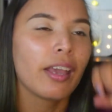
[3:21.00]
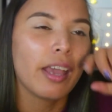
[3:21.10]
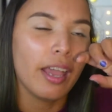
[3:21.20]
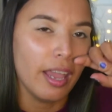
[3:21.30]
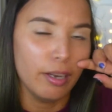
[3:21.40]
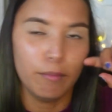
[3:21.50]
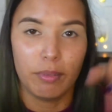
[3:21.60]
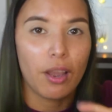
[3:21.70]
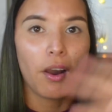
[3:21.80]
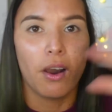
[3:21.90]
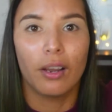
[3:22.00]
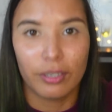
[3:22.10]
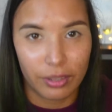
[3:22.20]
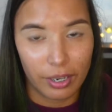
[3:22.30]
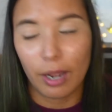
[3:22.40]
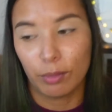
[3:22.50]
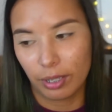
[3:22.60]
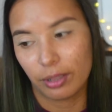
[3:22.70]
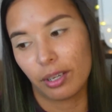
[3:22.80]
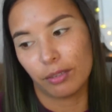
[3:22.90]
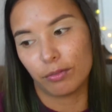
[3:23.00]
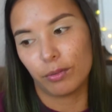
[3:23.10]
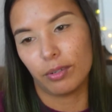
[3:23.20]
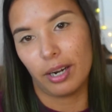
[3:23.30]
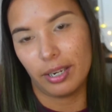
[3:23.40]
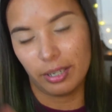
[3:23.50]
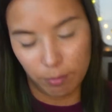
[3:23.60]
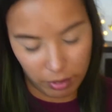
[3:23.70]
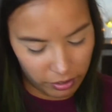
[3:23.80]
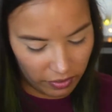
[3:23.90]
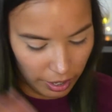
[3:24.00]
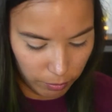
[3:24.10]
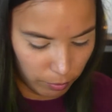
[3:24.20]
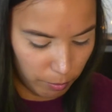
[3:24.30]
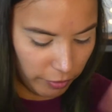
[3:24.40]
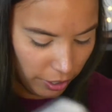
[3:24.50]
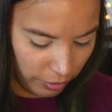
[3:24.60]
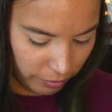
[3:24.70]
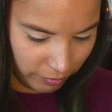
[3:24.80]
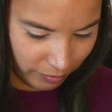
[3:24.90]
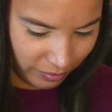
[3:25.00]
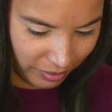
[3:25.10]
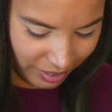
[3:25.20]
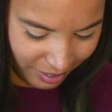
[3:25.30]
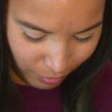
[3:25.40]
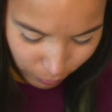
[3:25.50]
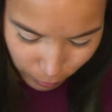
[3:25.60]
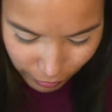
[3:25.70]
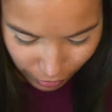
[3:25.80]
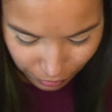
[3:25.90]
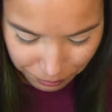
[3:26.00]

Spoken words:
and beyond that I would get the colorful one, and I didn't, but it's fine. We're moving on. We're moving on.